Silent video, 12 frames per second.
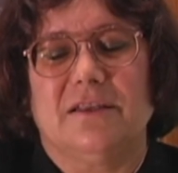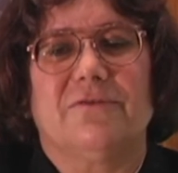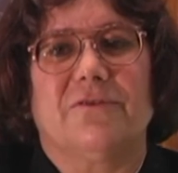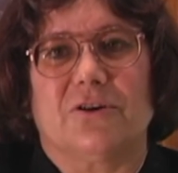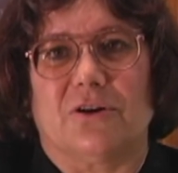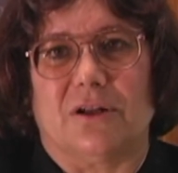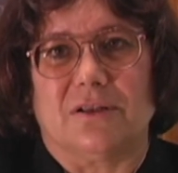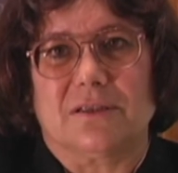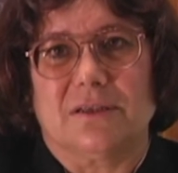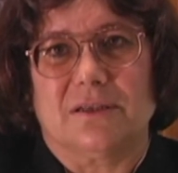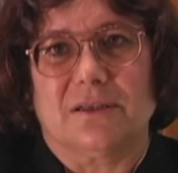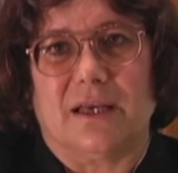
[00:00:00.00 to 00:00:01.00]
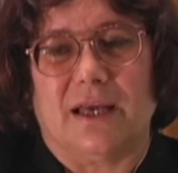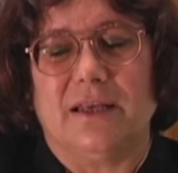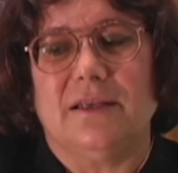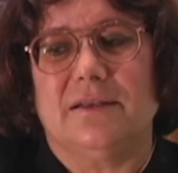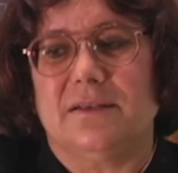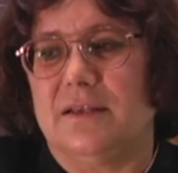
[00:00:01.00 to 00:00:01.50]
difficult.
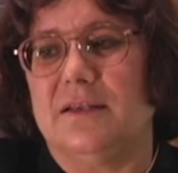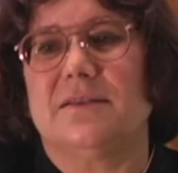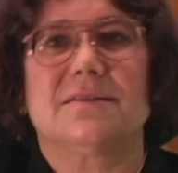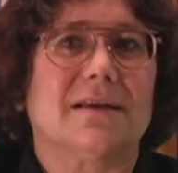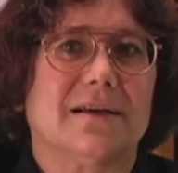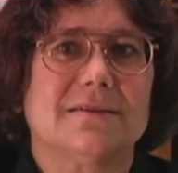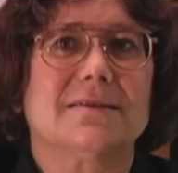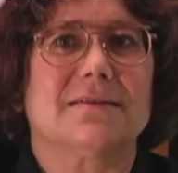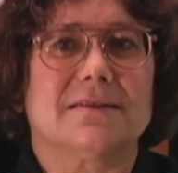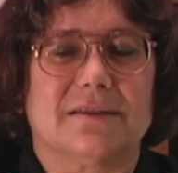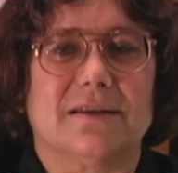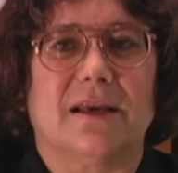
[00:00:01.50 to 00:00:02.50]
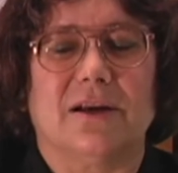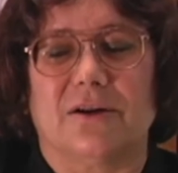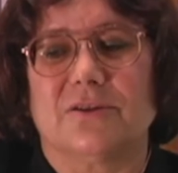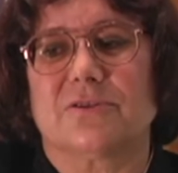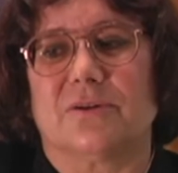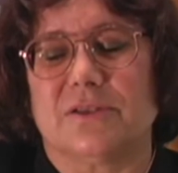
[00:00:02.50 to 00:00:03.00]
And he discussed this today
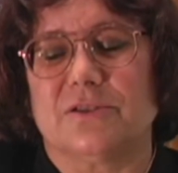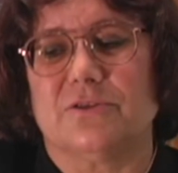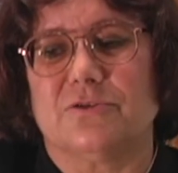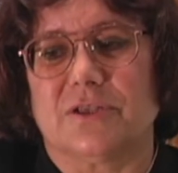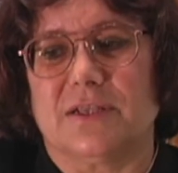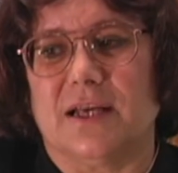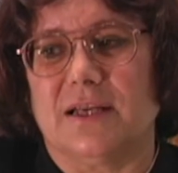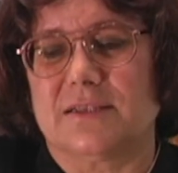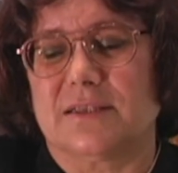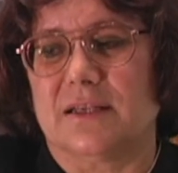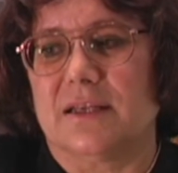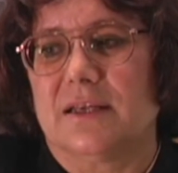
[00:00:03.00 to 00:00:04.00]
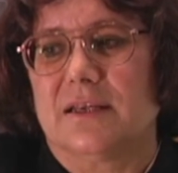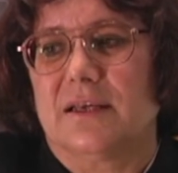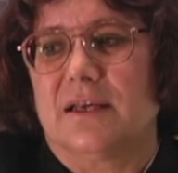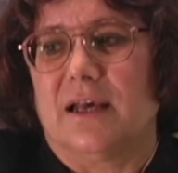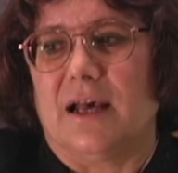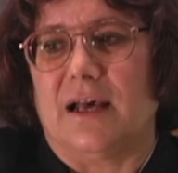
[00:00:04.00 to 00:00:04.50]
also, as he usually does, that
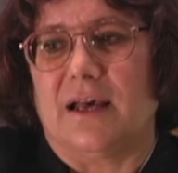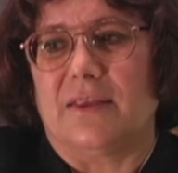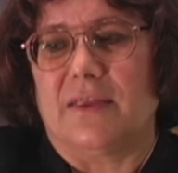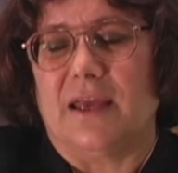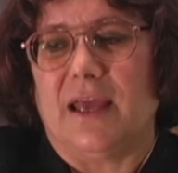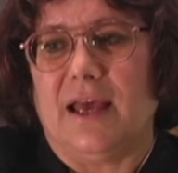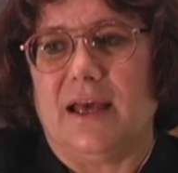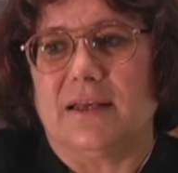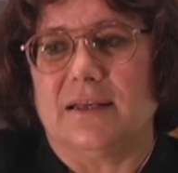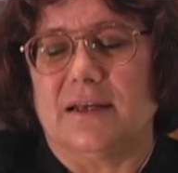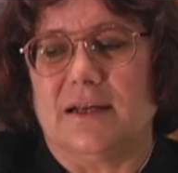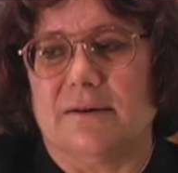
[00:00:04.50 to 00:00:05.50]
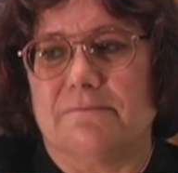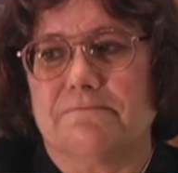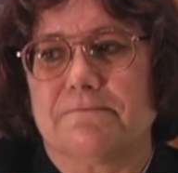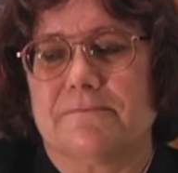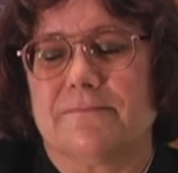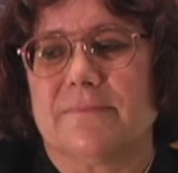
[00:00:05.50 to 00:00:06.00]
they had
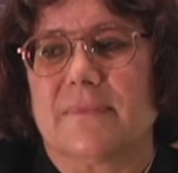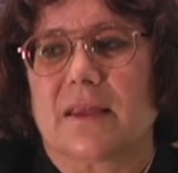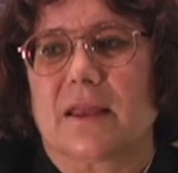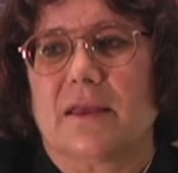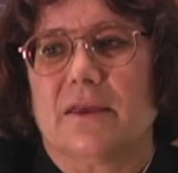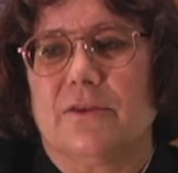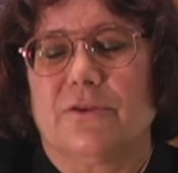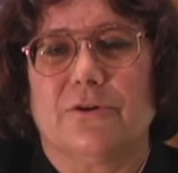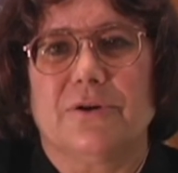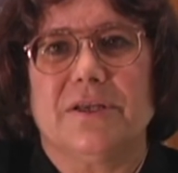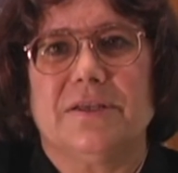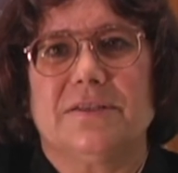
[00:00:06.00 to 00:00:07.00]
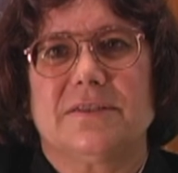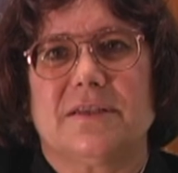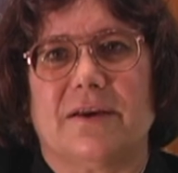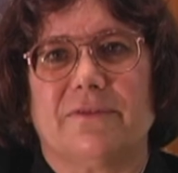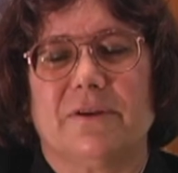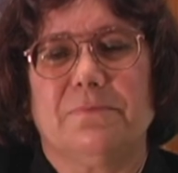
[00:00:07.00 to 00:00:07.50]

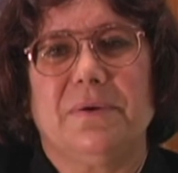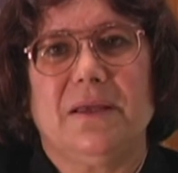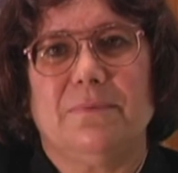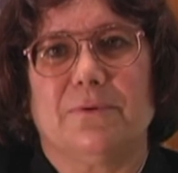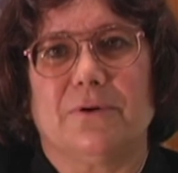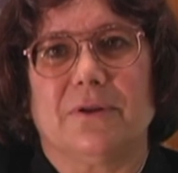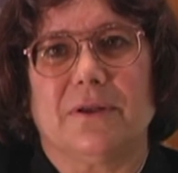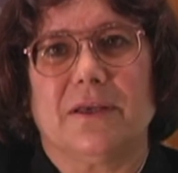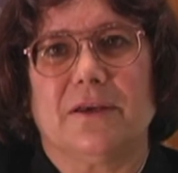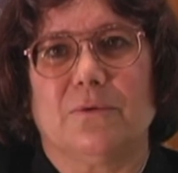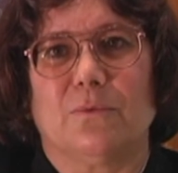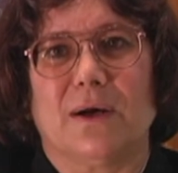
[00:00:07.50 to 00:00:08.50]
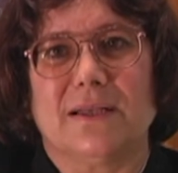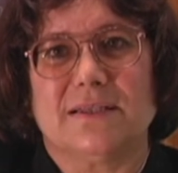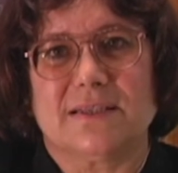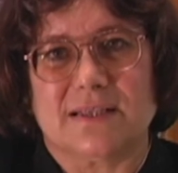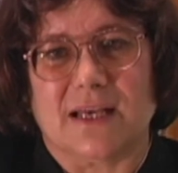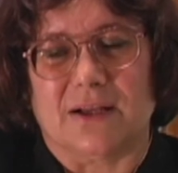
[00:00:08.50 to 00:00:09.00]
37 people in
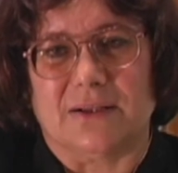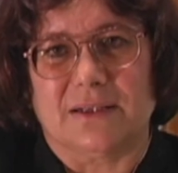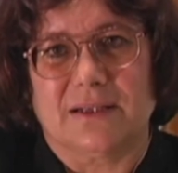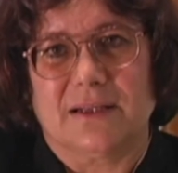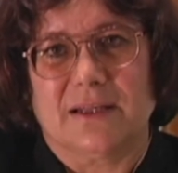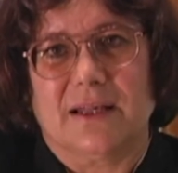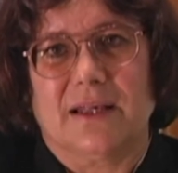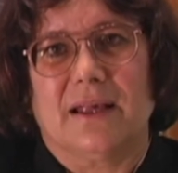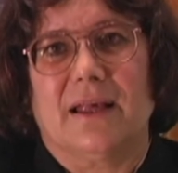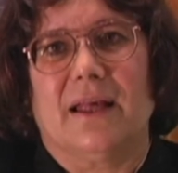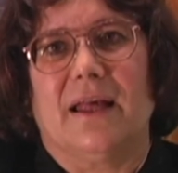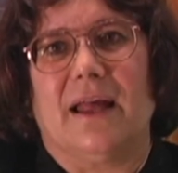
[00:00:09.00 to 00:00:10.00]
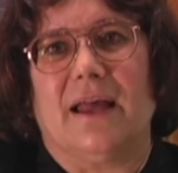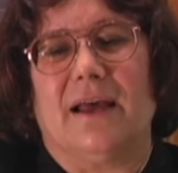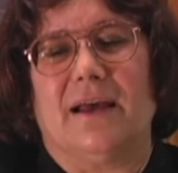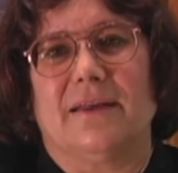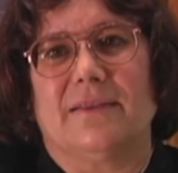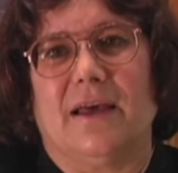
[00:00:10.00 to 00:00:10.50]
one cell.
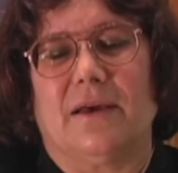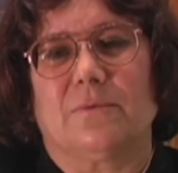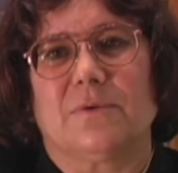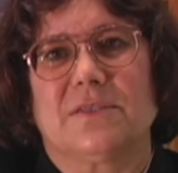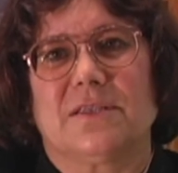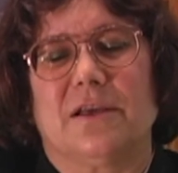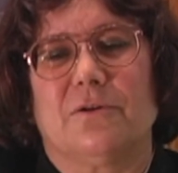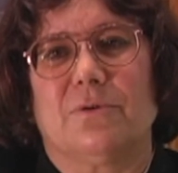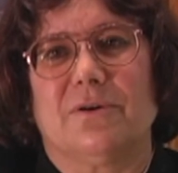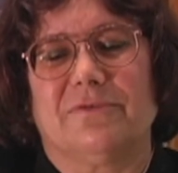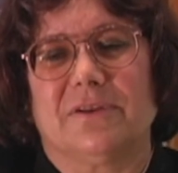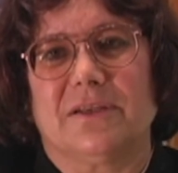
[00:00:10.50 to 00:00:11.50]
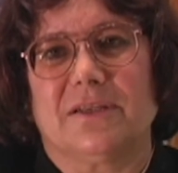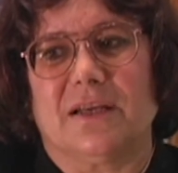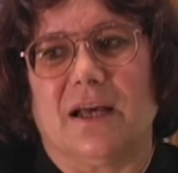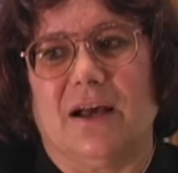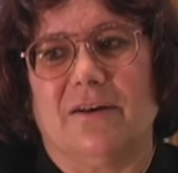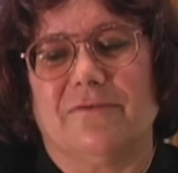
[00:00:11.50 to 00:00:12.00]
and that was the equivalent
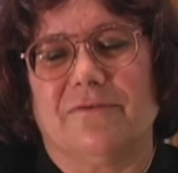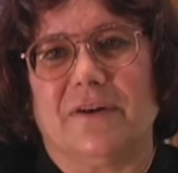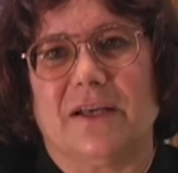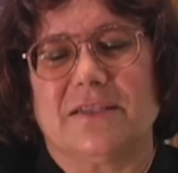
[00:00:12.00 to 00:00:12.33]
of